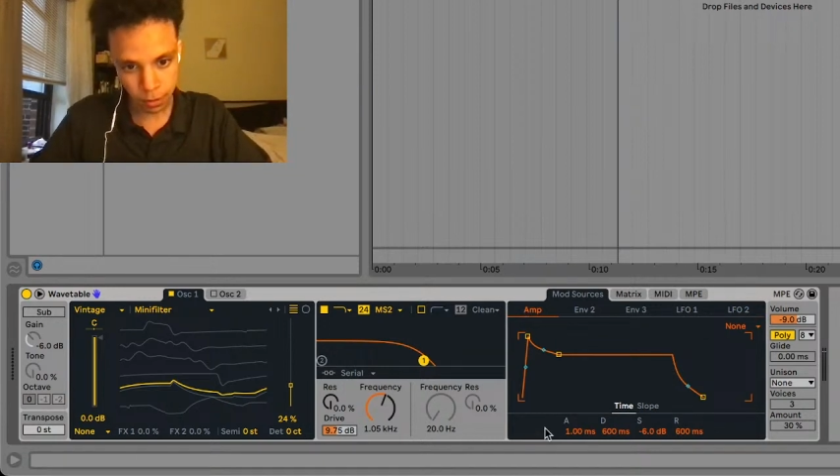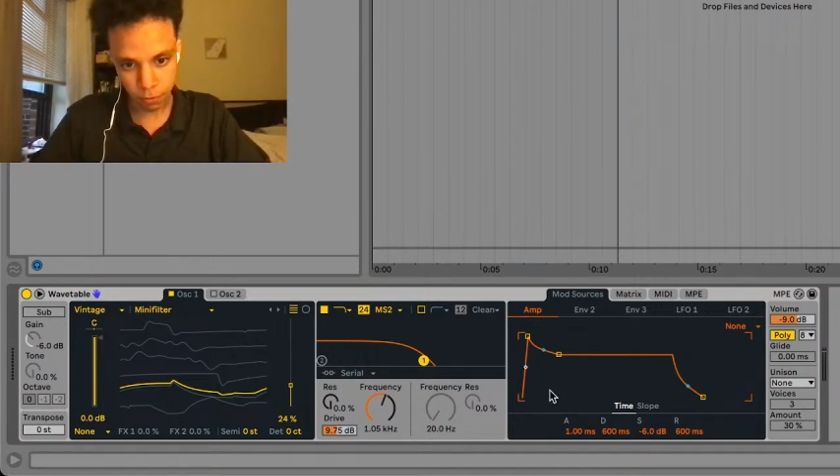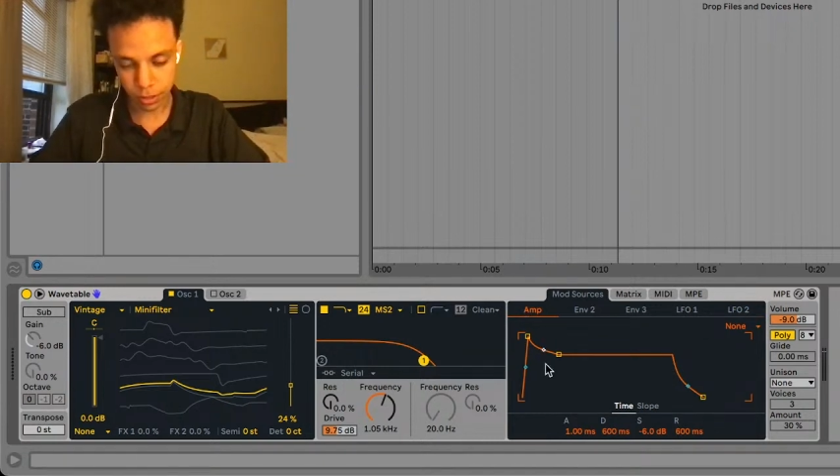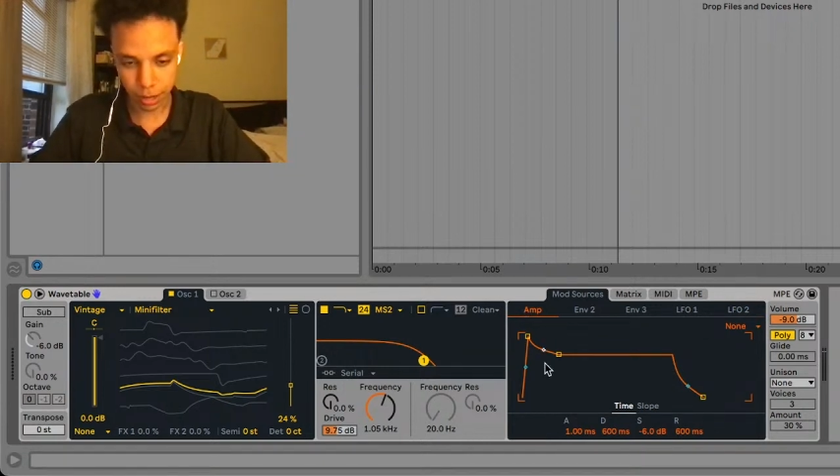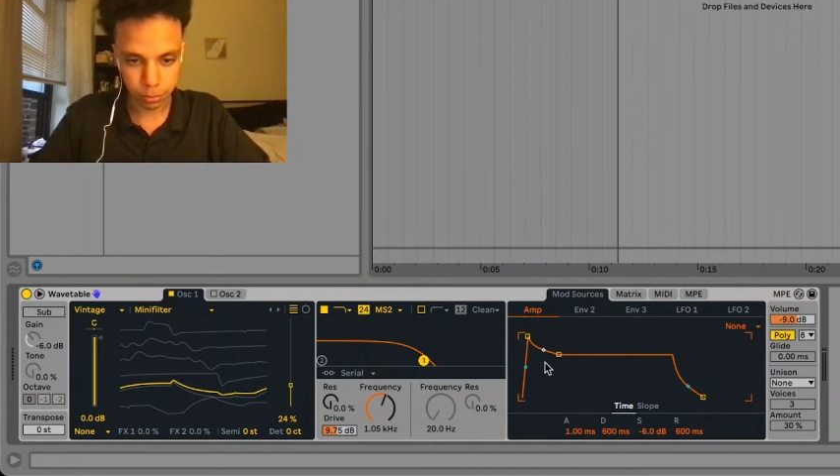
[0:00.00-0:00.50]

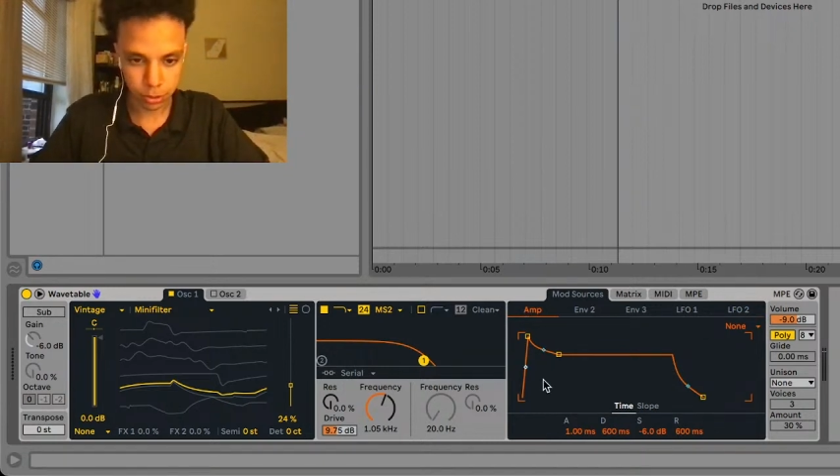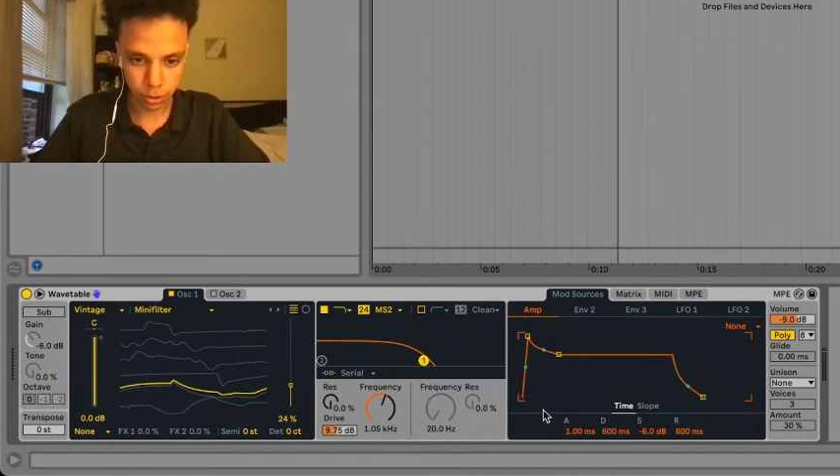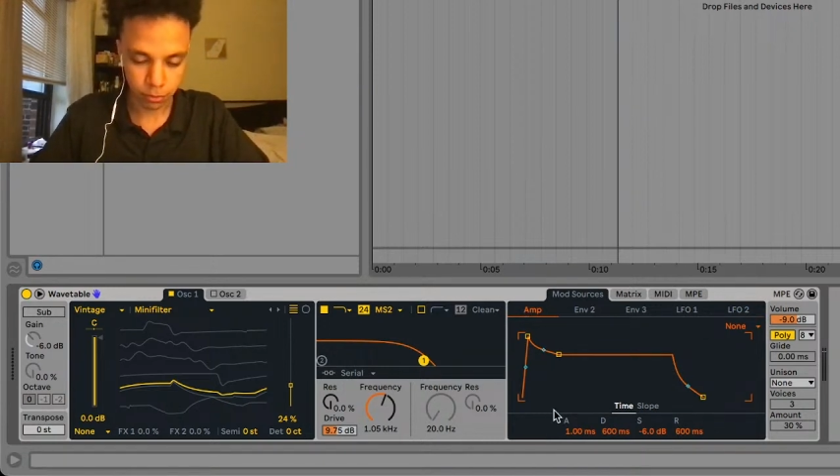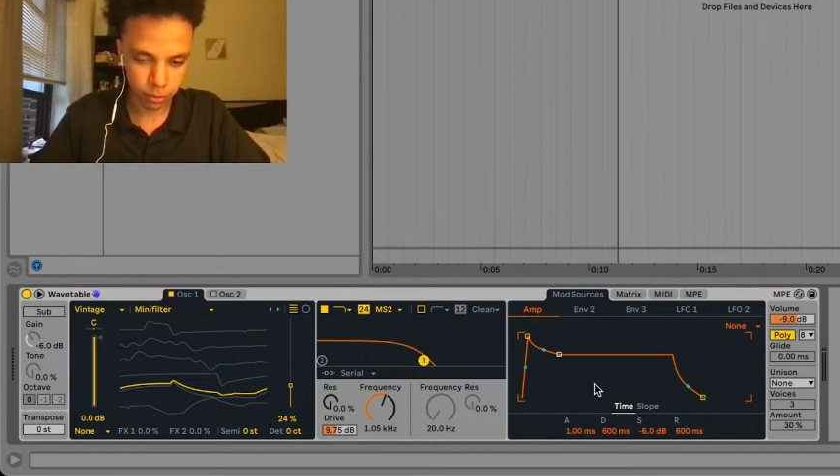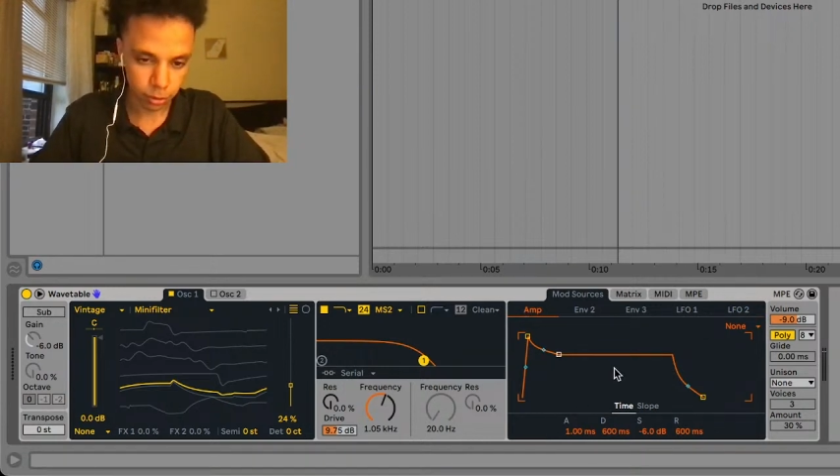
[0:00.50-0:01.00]
For the amplitude
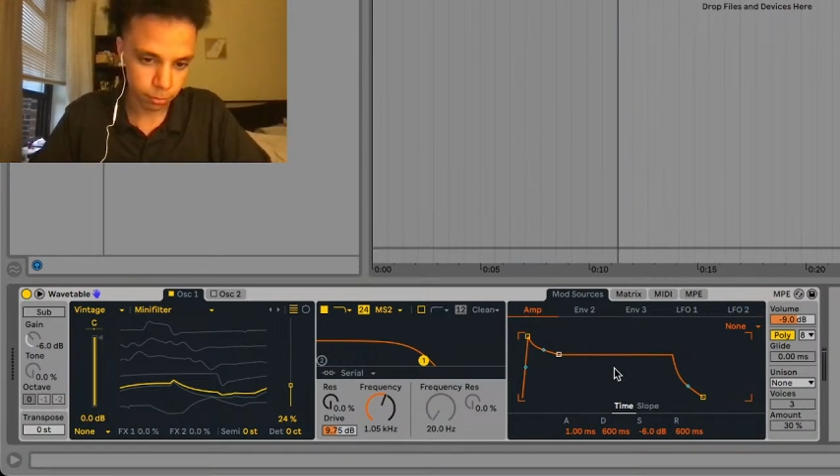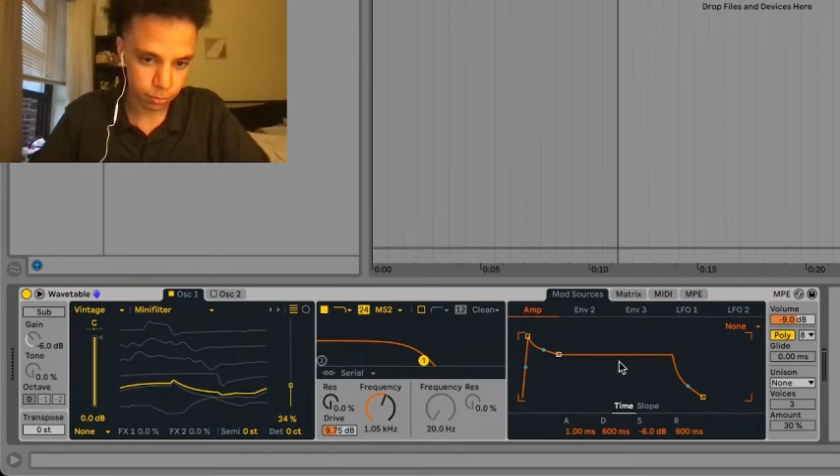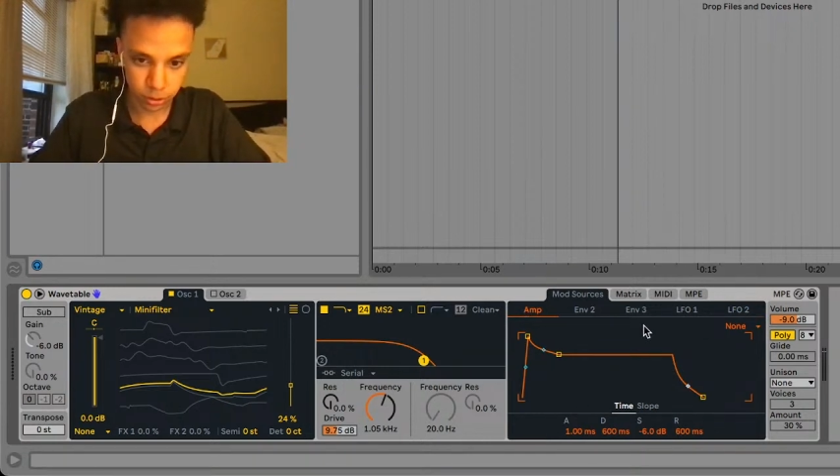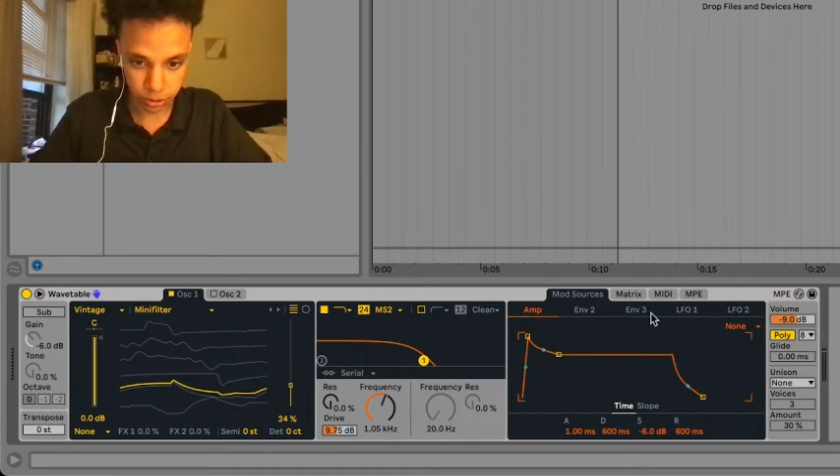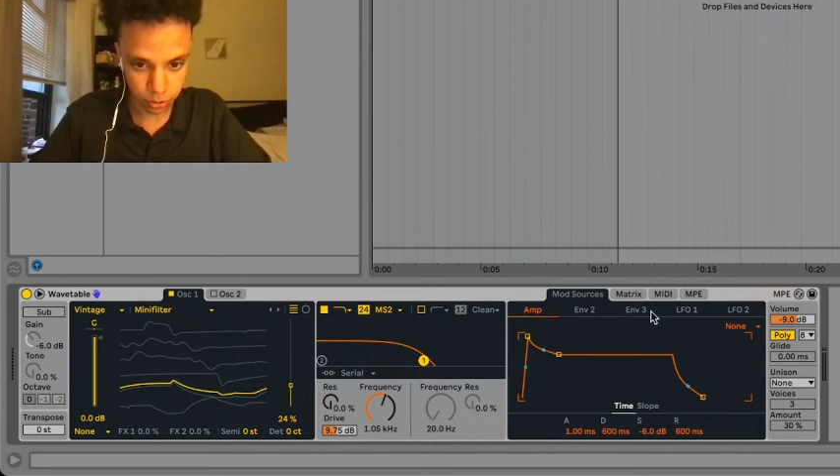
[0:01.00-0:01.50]
envelope,
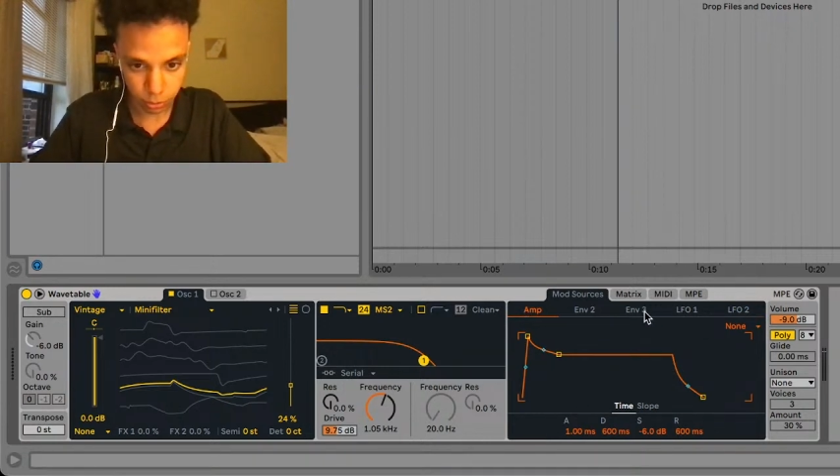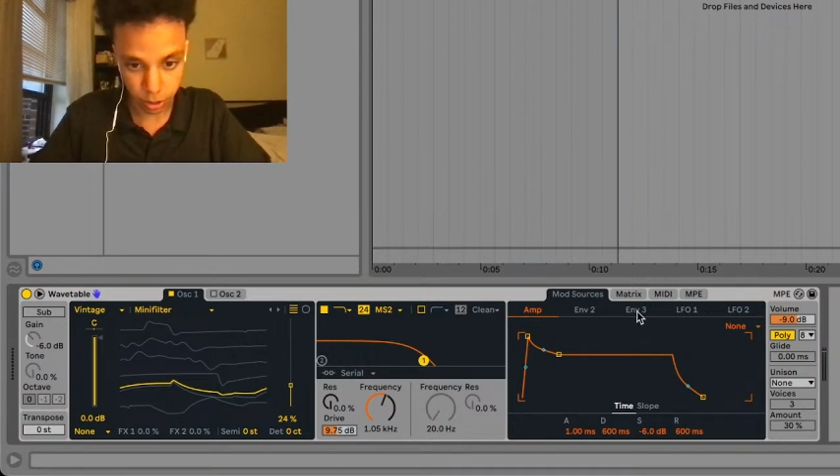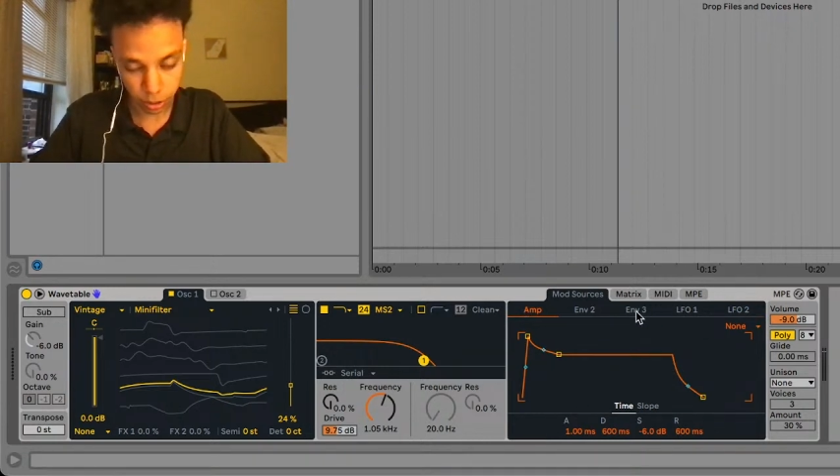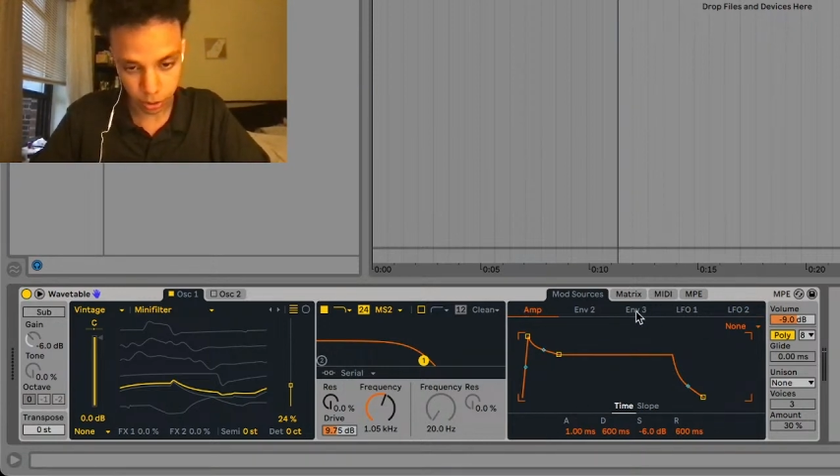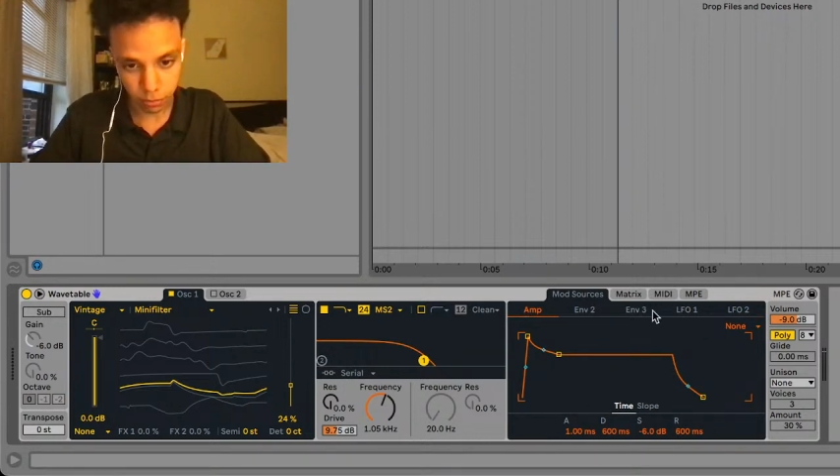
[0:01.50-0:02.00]
it's just a
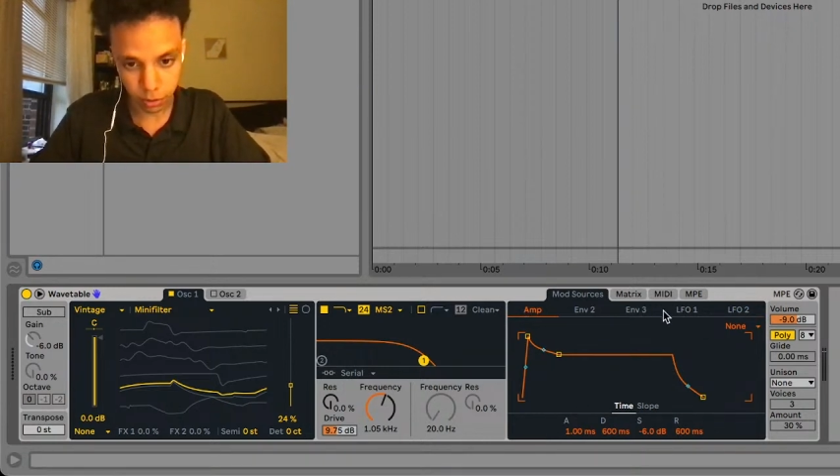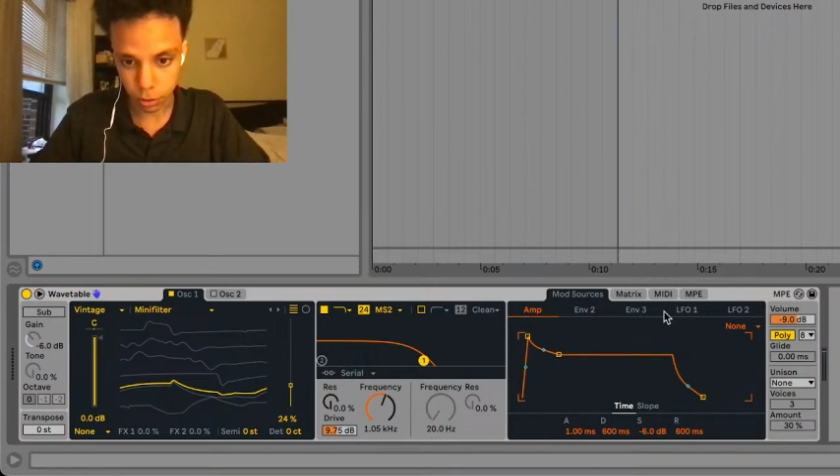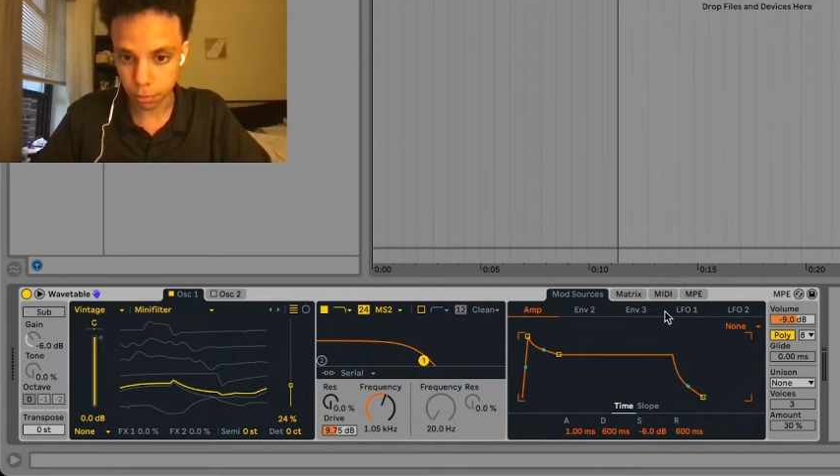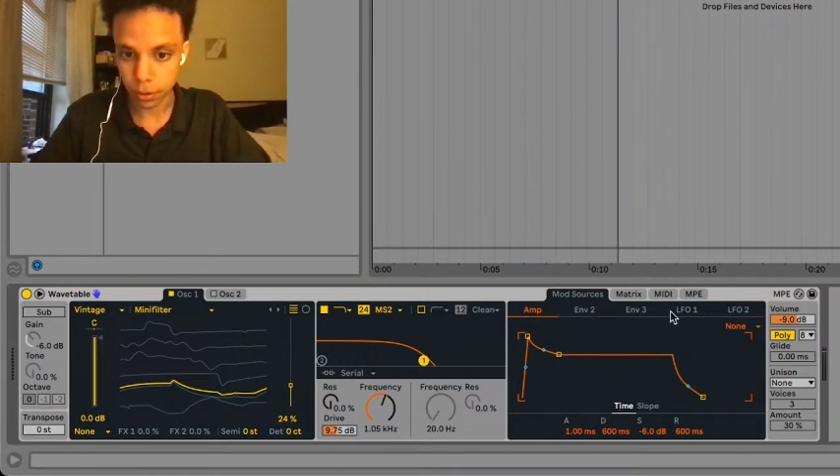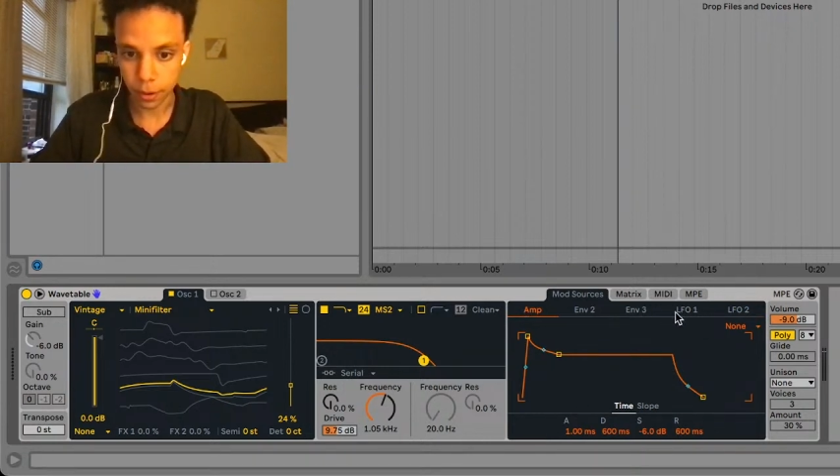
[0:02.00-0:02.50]
regular
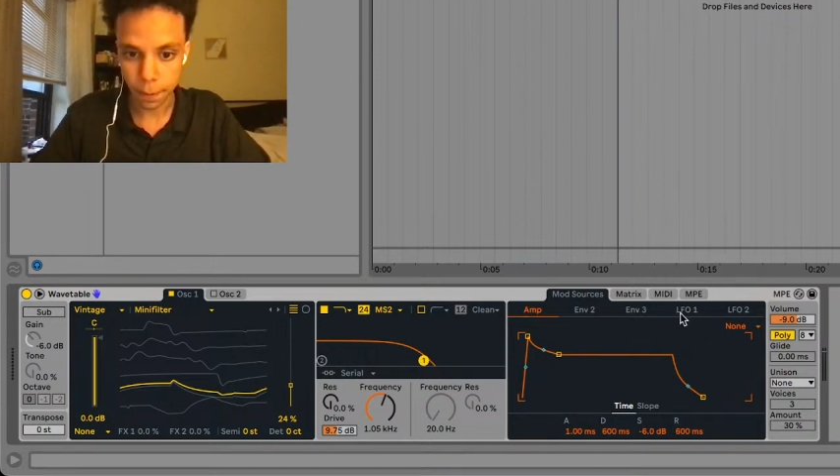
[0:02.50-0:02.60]
envelope.